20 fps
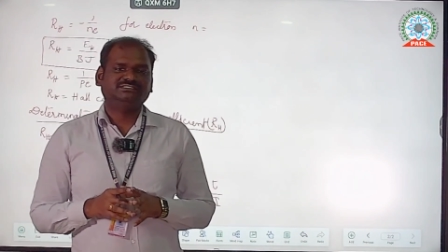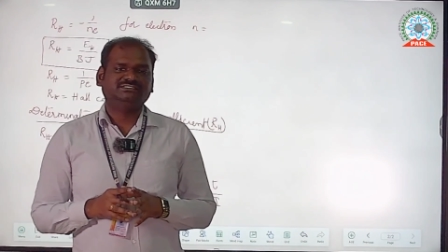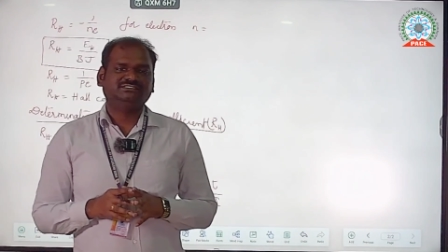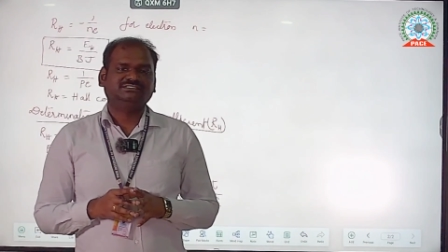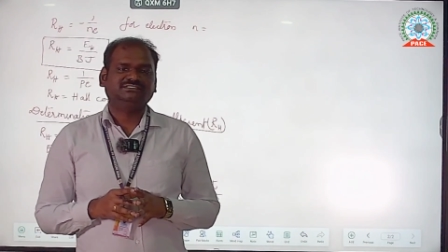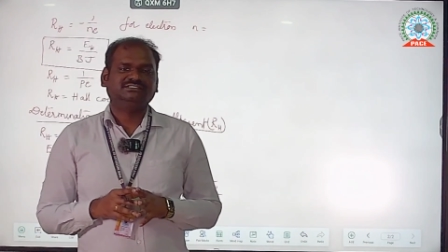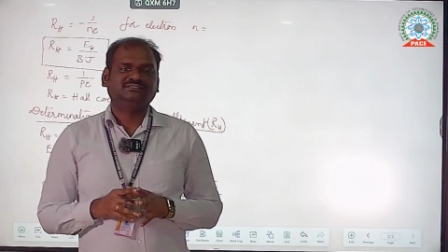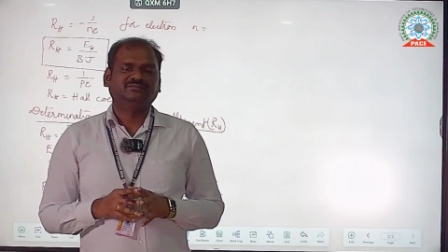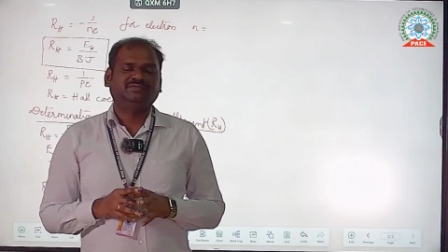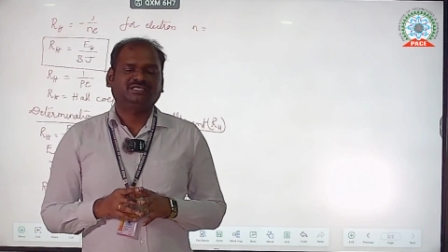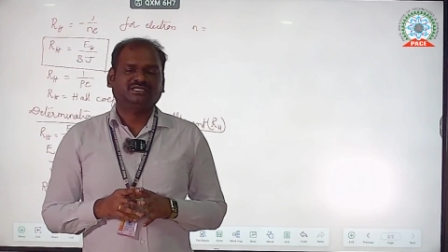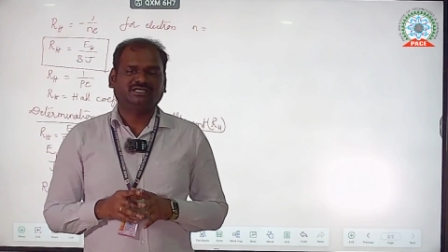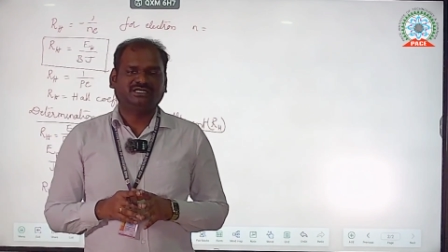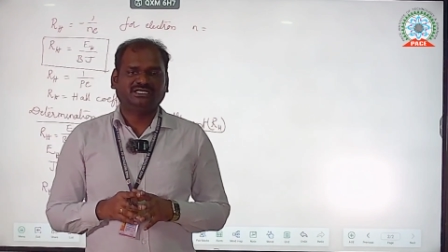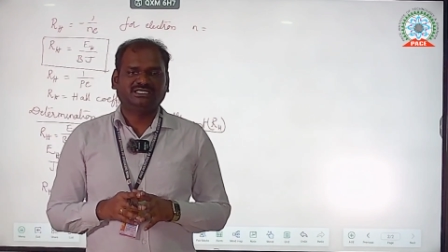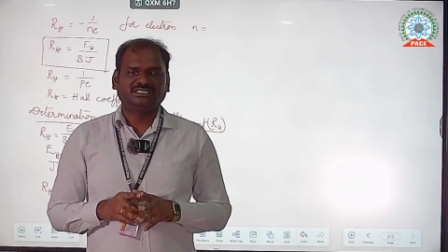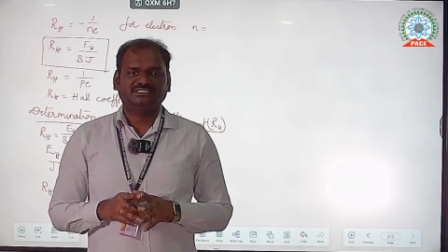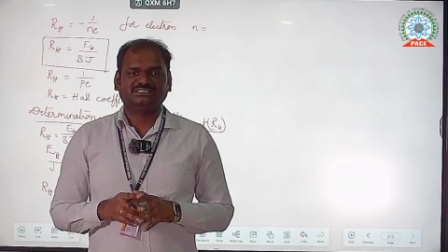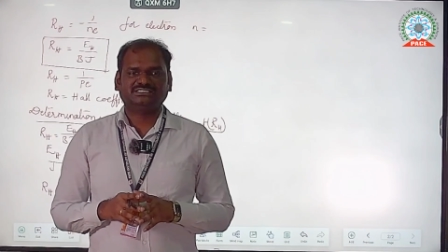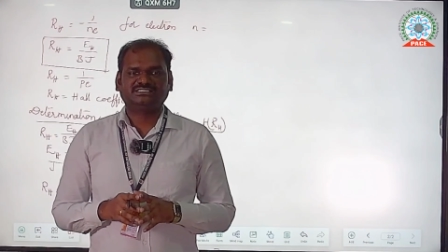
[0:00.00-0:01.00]

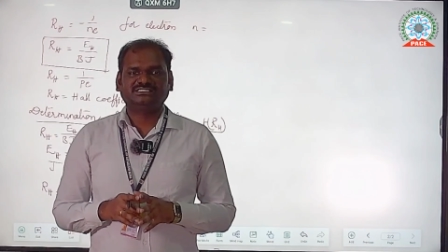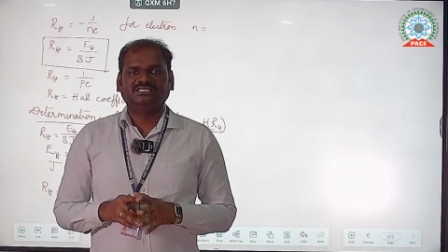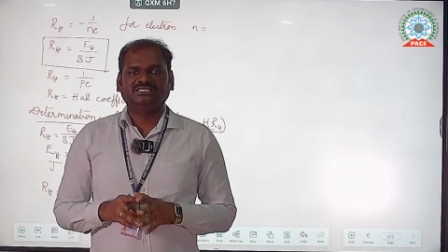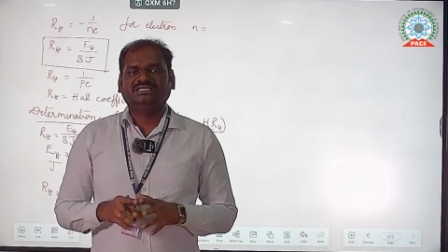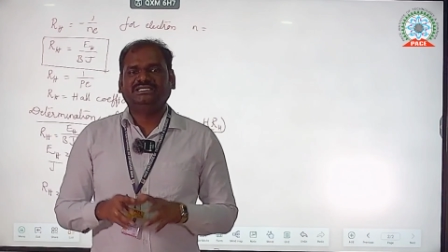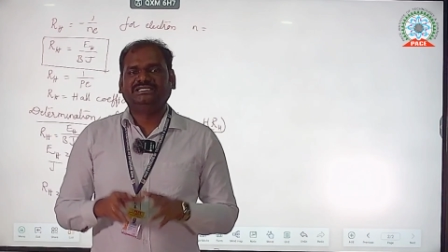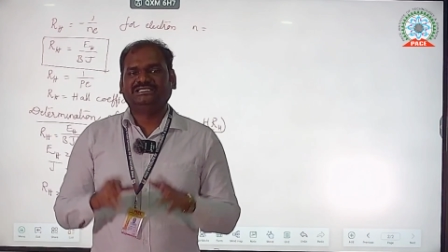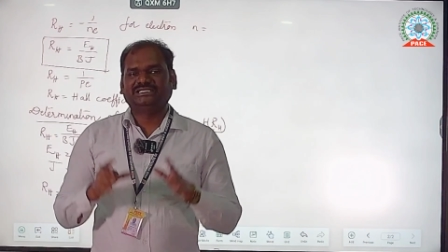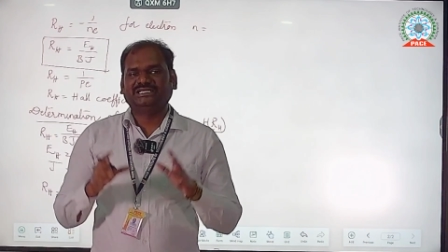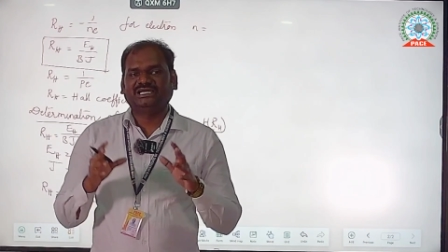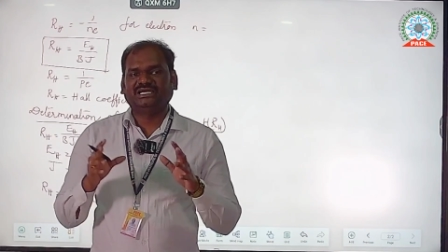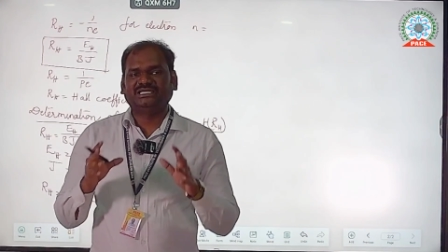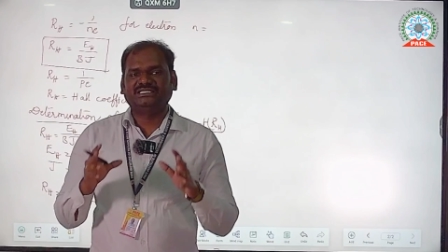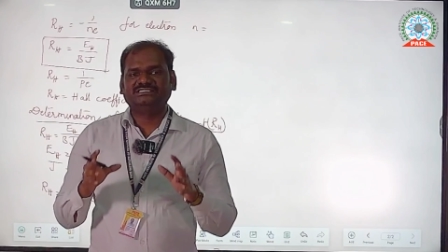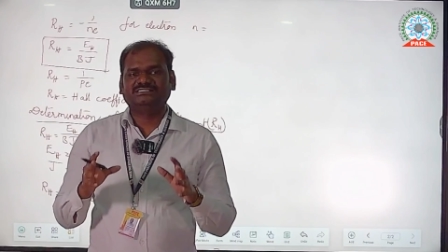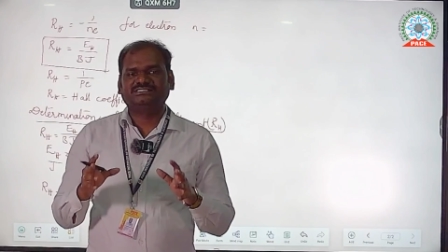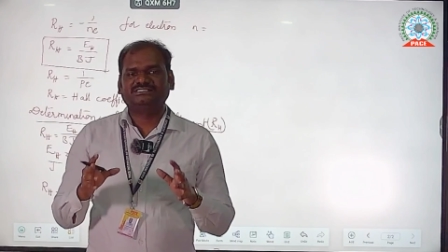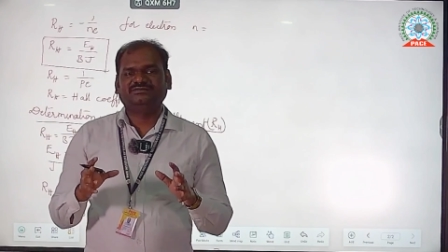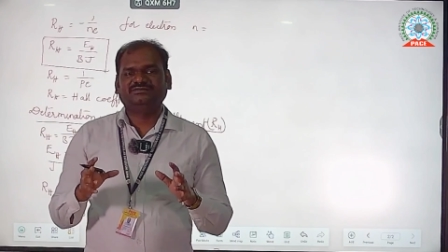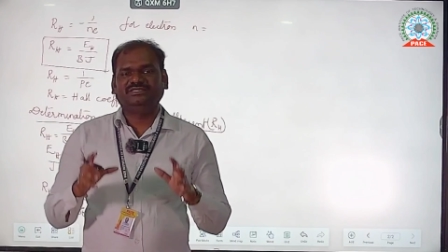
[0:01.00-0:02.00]
Because it has a
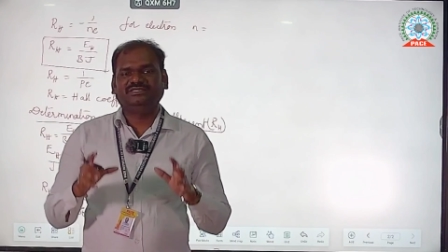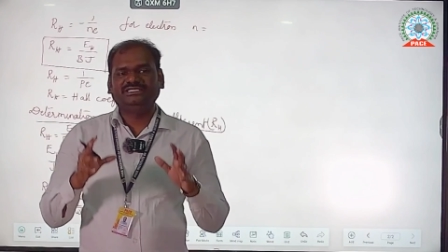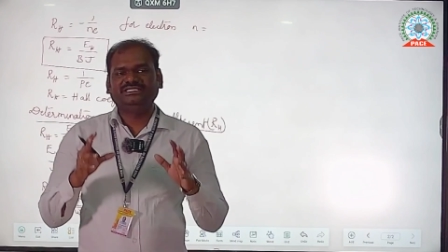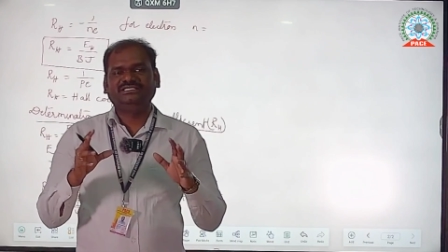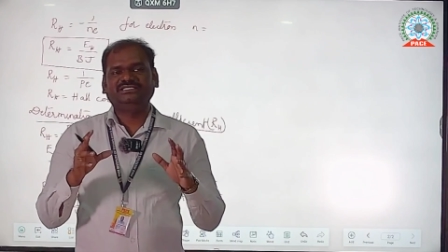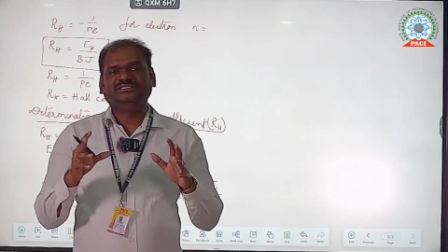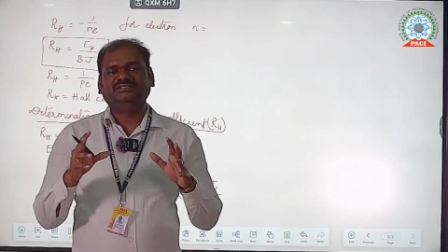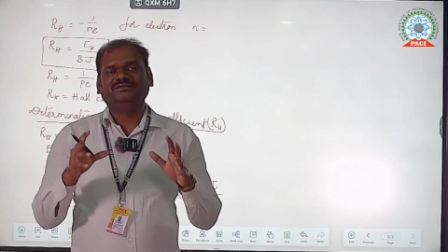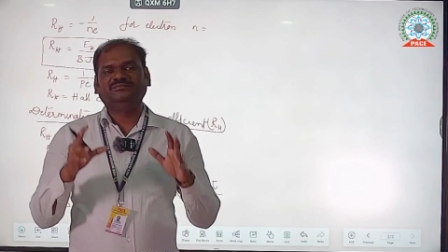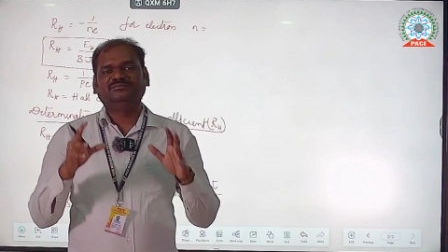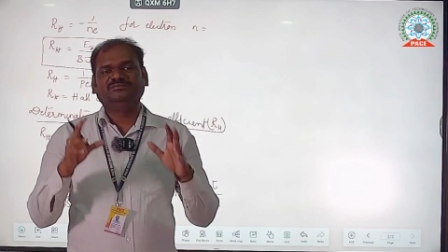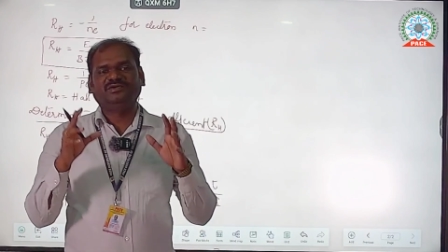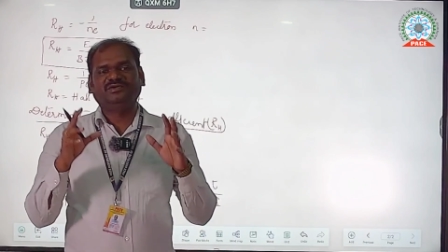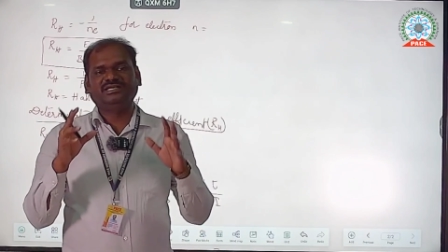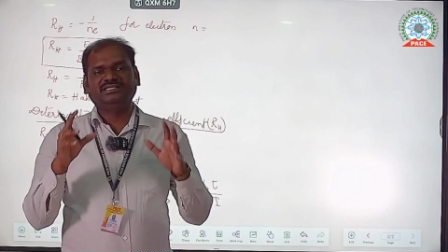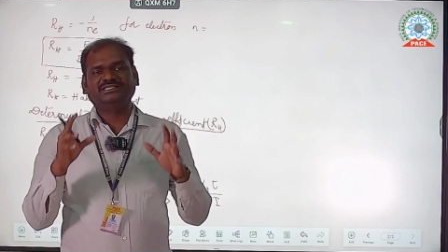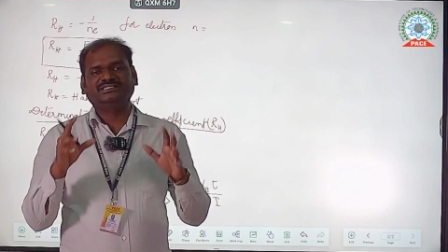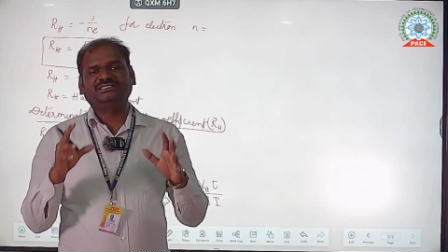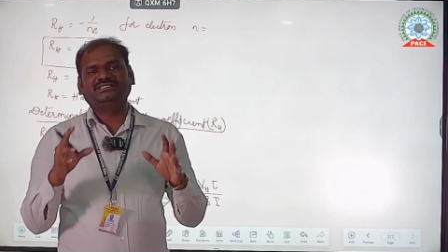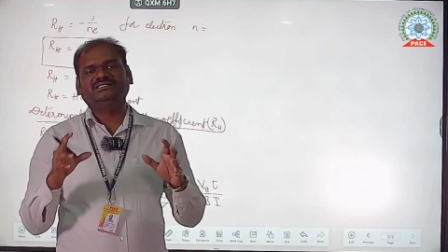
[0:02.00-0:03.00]
very
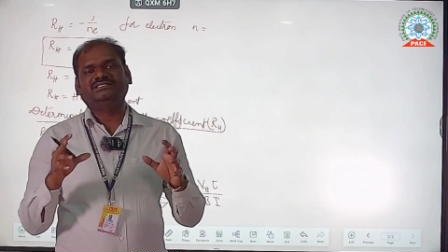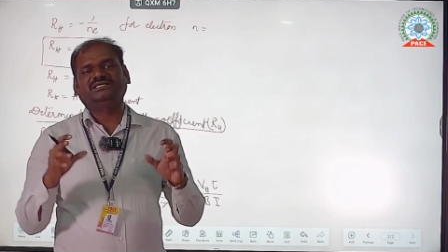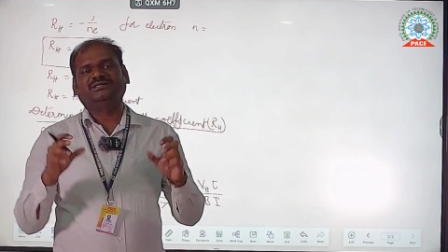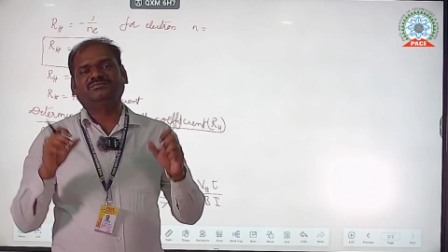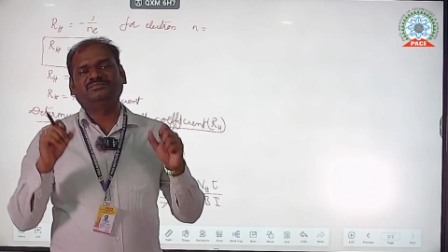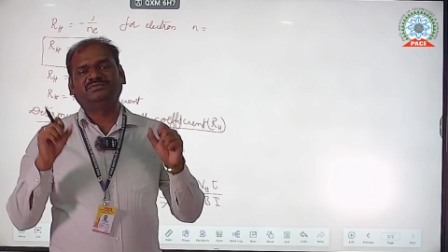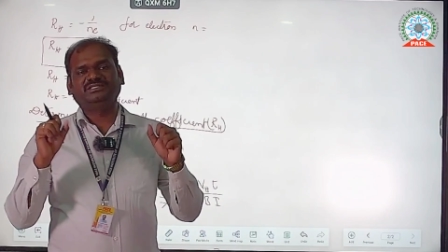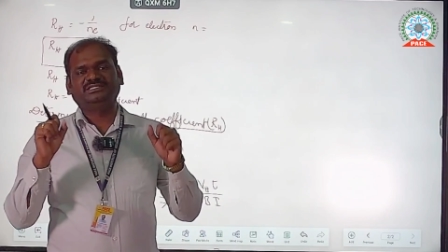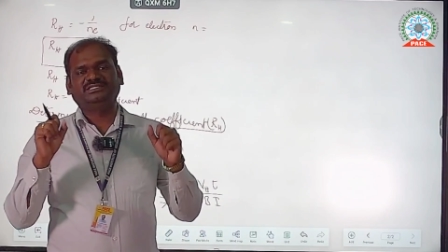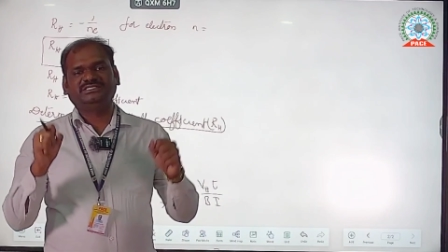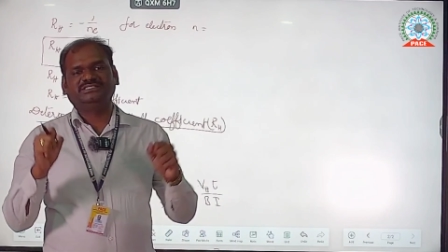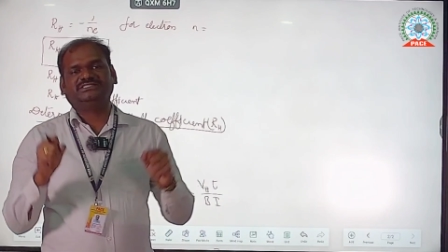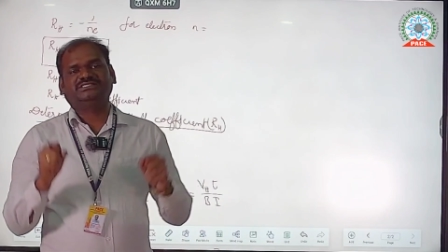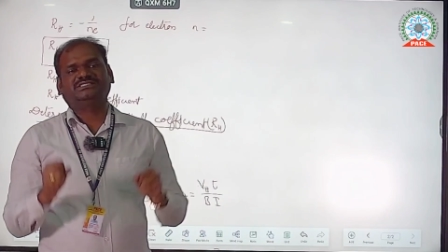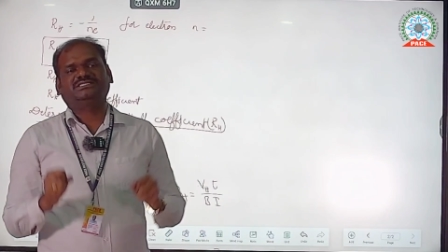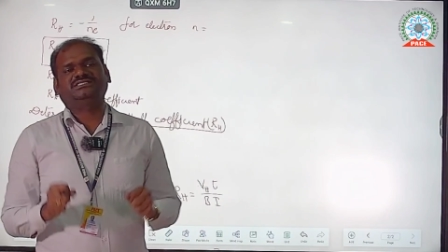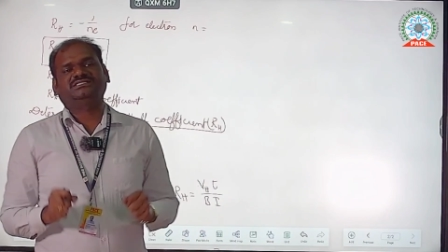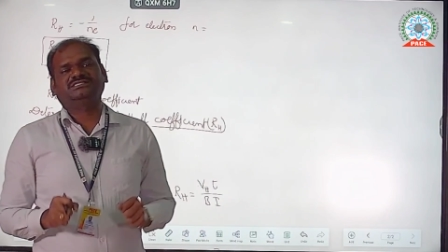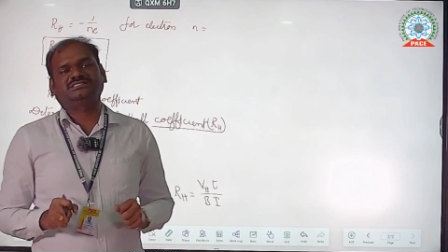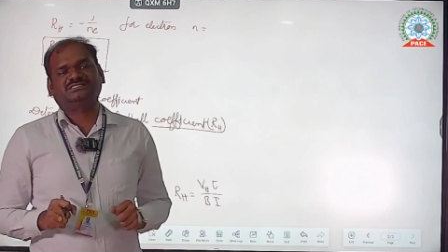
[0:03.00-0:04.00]
important
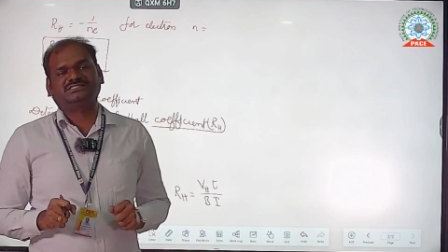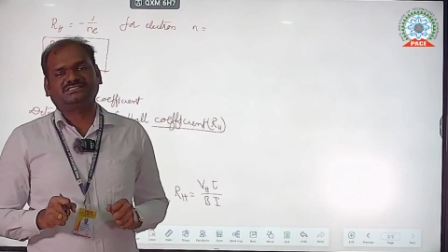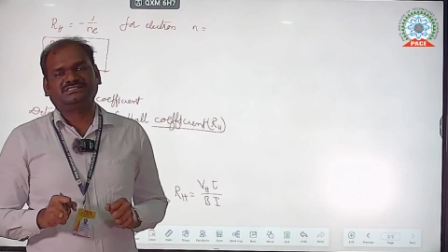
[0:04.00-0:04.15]
applications.